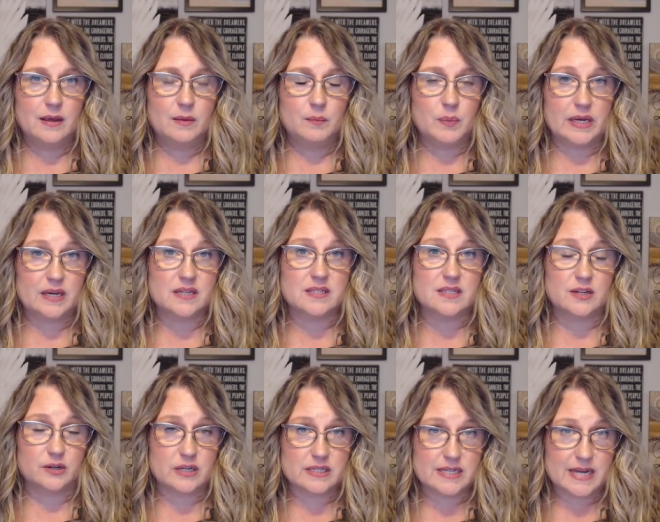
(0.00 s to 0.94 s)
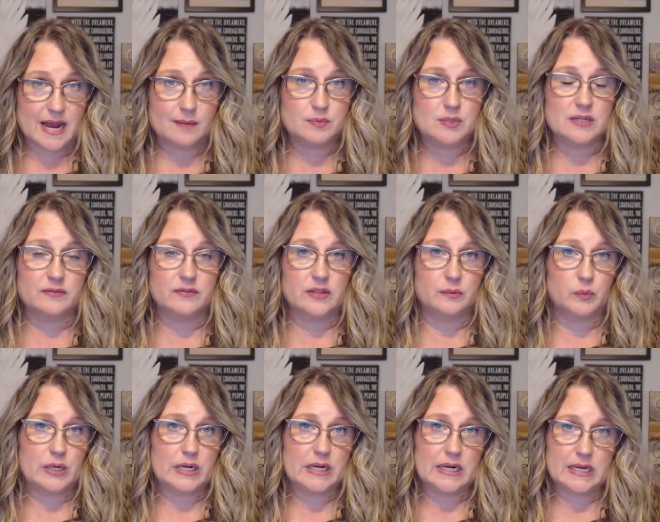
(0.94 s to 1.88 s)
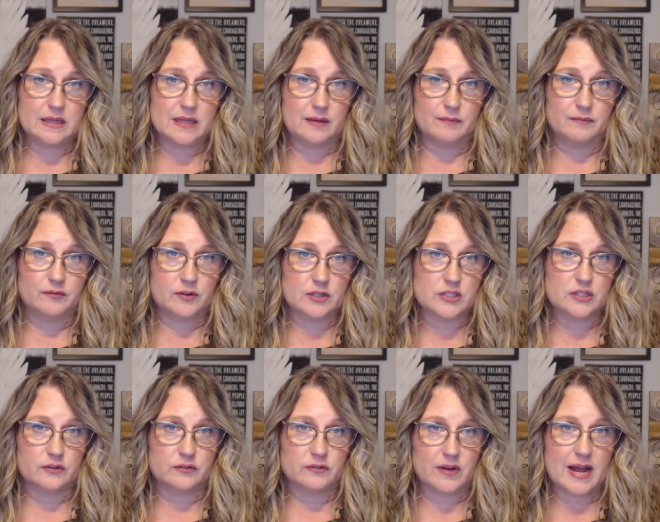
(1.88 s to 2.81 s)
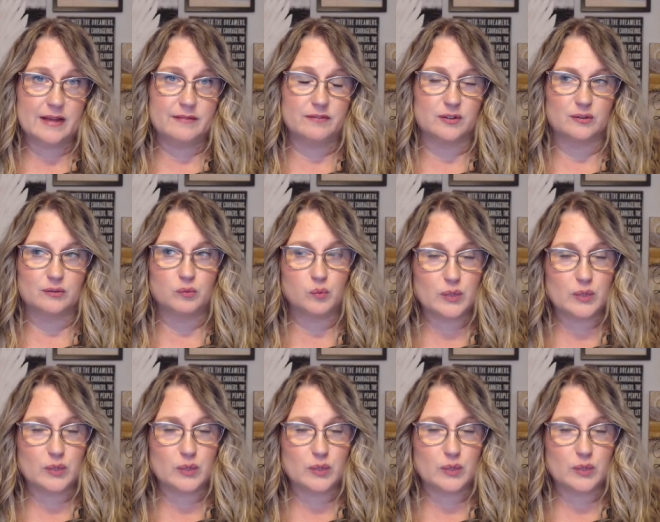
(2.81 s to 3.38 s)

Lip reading: because they're adaptive and we need them for survival.